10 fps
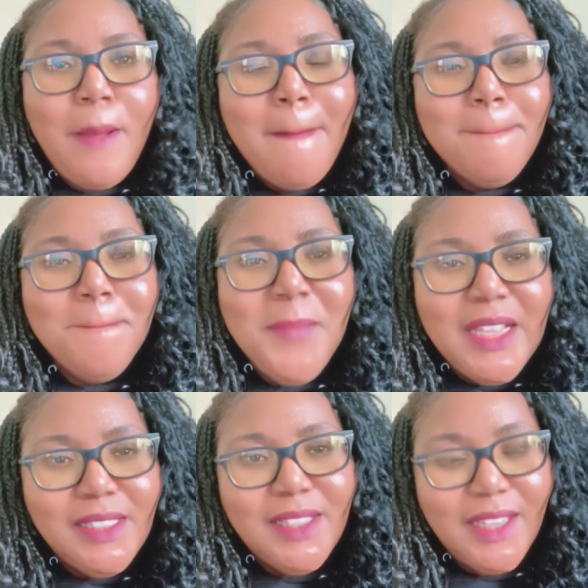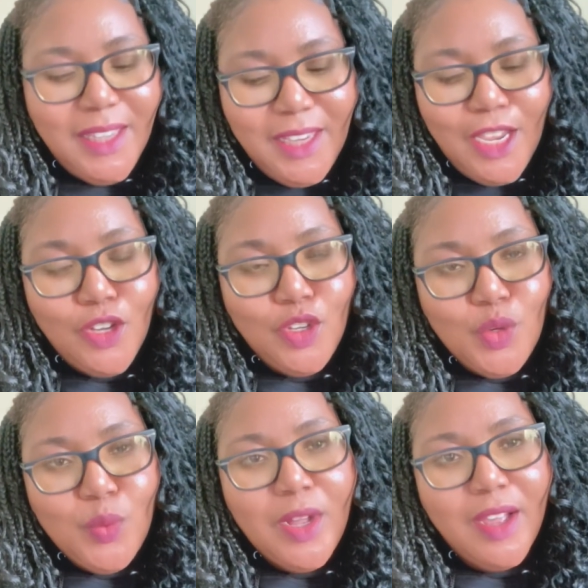miss any new
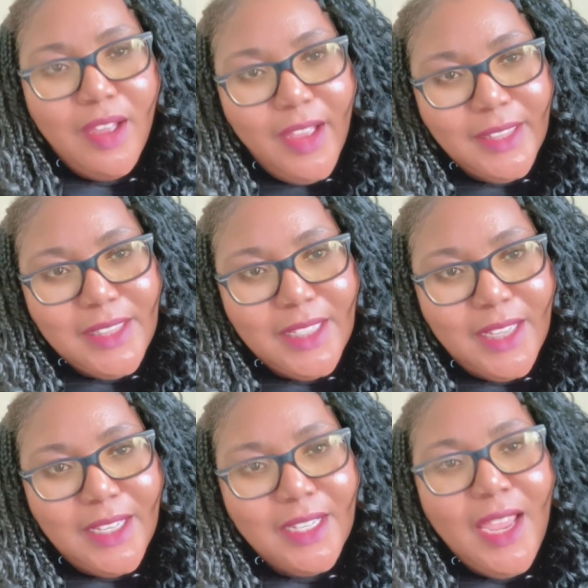content.